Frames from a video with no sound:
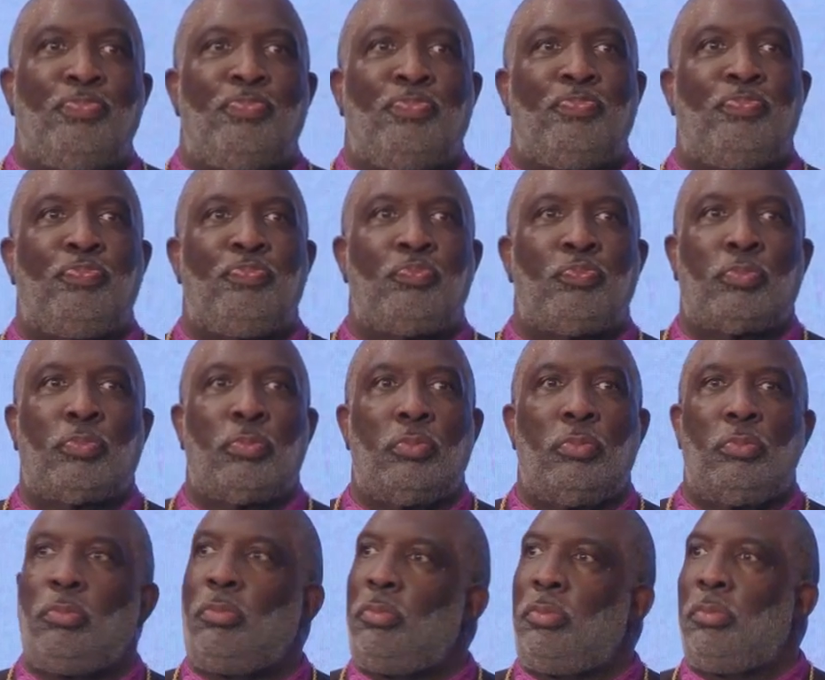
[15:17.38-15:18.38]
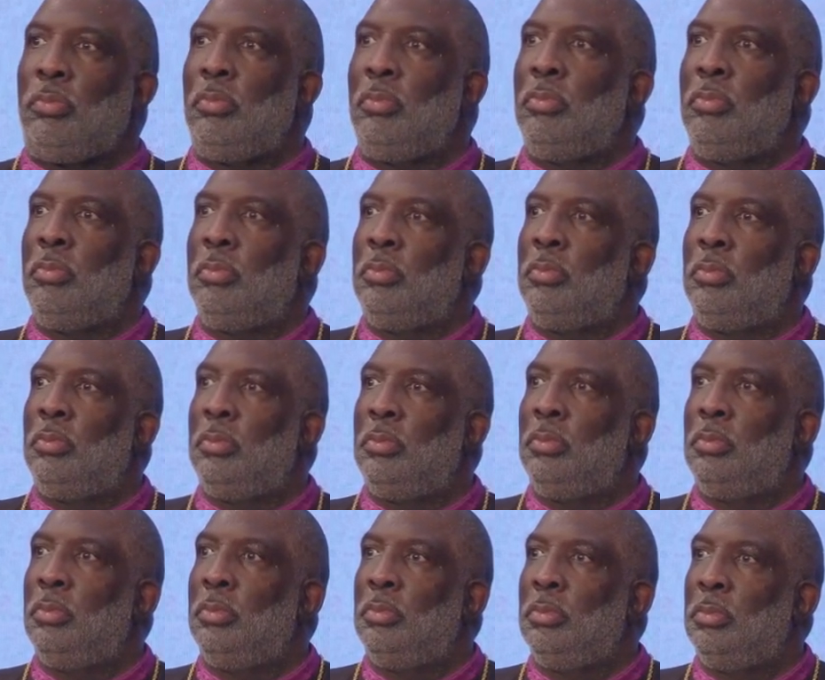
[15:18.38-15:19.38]

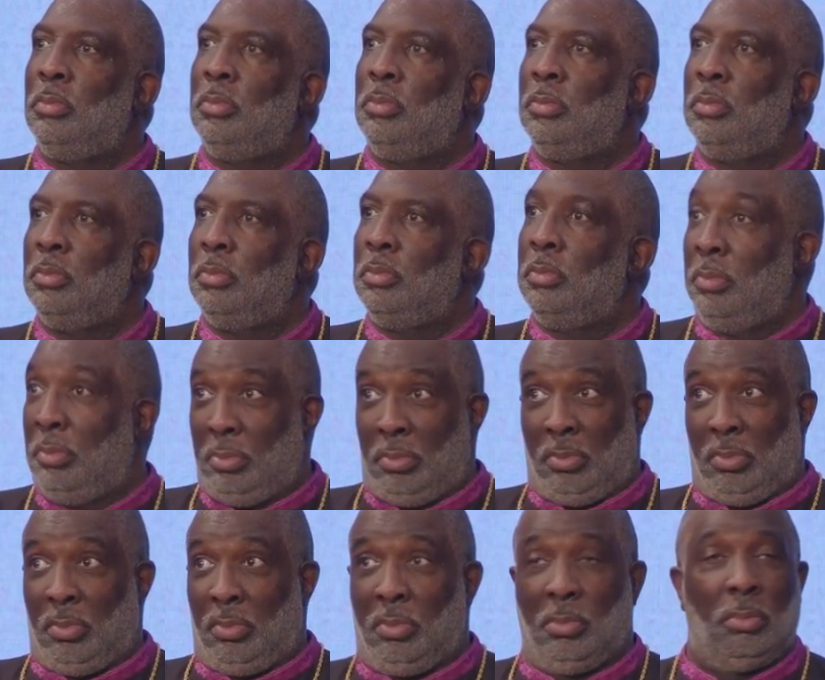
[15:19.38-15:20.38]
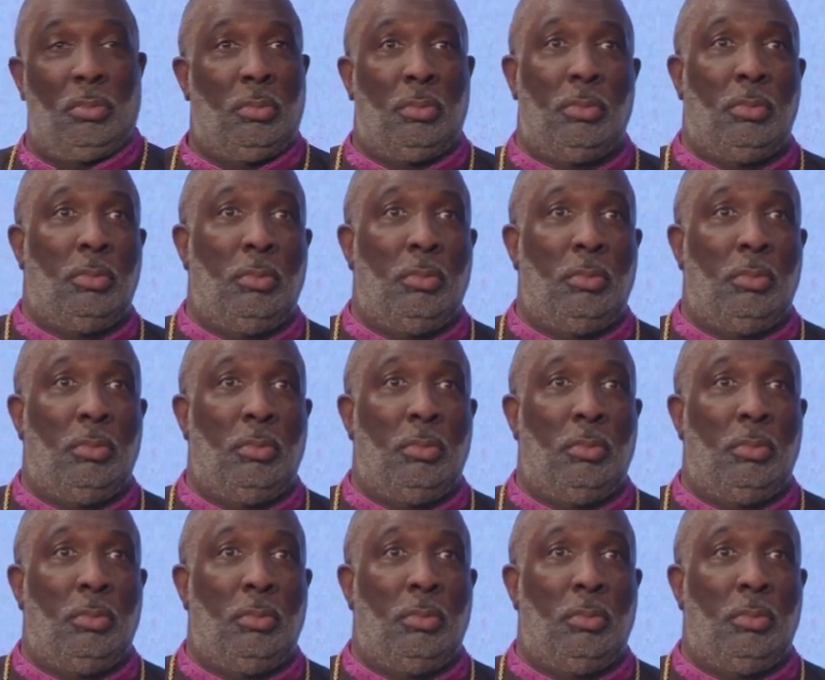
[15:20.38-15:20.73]
[no speech]